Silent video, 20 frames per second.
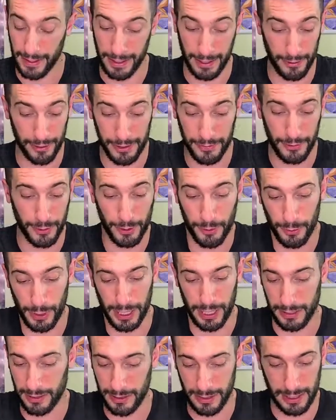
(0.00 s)
I don't even know
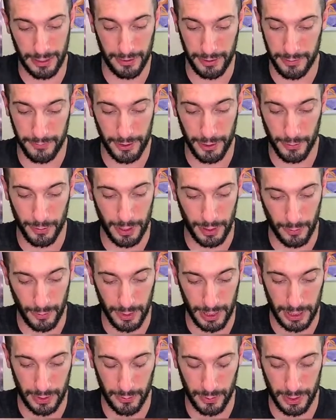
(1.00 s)
what. I don't even know what.
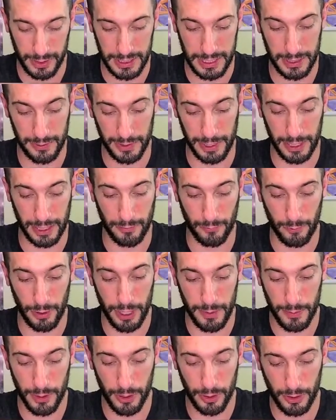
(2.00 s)
What, what else can we get?
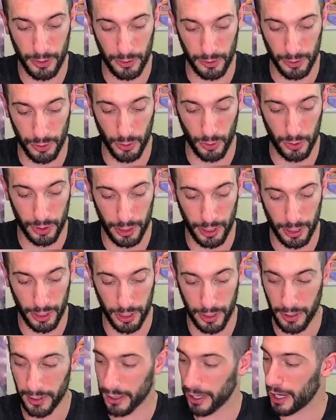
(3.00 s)
Rainbow, gold
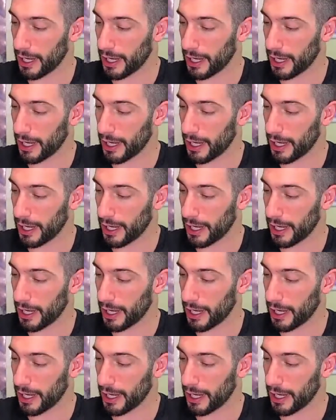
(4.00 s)
card.